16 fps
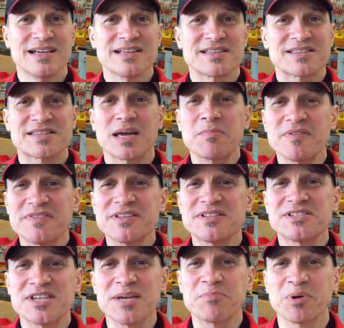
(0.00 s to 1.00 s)
Some of the
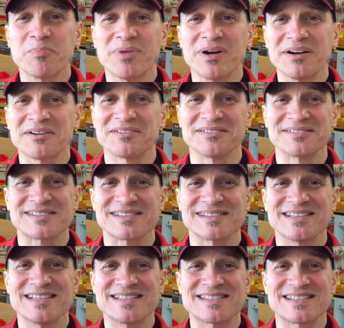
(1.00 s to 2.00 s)
cheaper buckles,
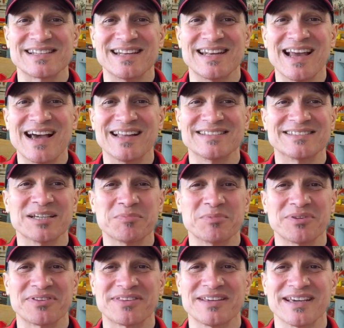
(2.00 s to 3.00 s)
it's not
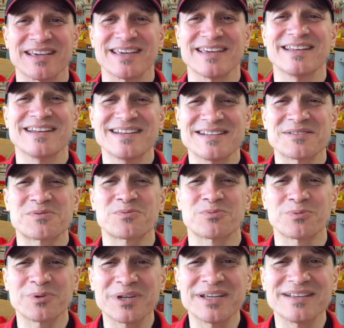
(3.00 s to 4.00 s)
double thick. It is
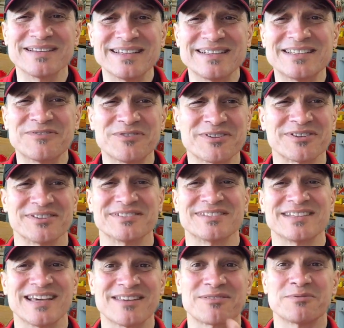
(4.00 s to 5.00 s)
really difficult to
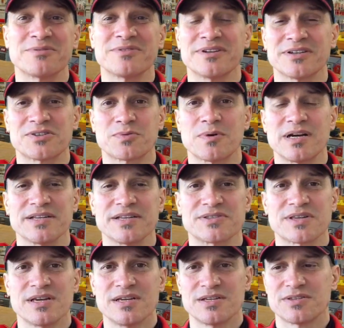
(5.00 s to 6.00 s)
get through there
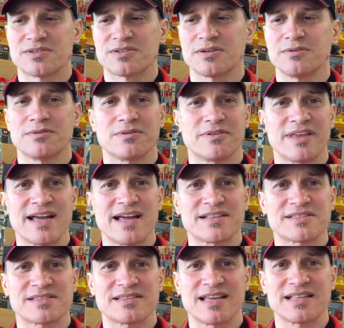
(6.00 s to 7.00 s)
twice. So
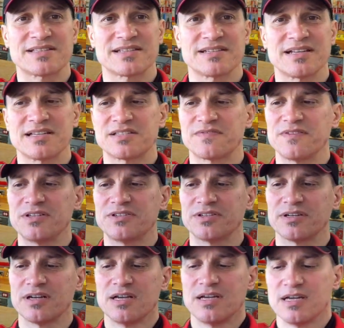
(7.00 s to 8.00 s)
that's a nice feature.